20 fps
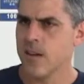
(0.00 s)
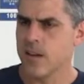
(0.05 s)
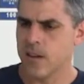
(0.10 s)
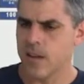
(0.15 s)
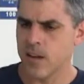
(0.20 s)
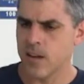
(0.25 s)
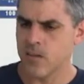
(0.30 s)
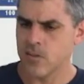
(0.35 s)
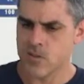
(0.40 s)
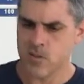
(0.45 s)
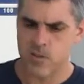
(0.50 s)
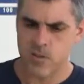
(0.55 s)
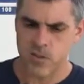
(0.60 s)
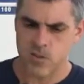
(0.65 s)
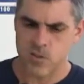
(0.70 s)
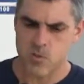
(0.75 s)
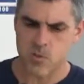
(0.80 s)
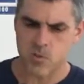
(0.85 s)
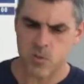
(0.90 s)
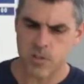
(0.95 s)
Now,
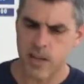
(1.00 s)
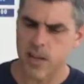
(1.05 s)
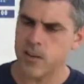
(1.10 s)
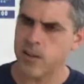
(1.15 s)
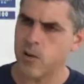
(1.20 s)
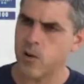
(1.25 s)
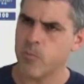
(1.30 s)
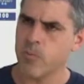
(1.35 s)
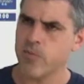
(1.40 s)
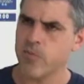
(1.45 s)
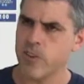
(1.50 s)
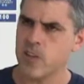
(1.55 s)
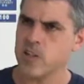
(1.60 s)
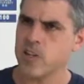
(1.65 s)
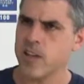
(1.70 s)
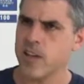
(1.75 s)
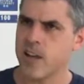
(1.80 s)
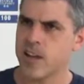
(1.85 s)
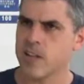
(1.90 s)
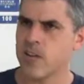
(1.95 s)
students will not know
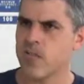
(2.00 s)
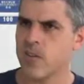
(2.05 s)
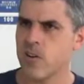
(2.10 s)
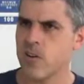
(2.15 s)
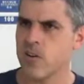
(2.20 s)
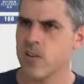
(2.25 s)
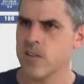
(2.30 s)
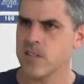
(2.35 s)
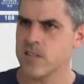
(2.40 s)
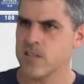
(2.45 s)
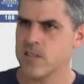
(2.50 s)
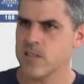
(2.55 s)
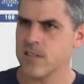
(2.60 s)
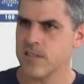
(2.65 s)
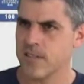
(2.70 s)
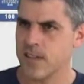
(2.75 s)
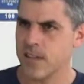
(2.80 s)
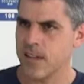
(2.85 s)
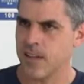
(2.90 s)
professionally active artists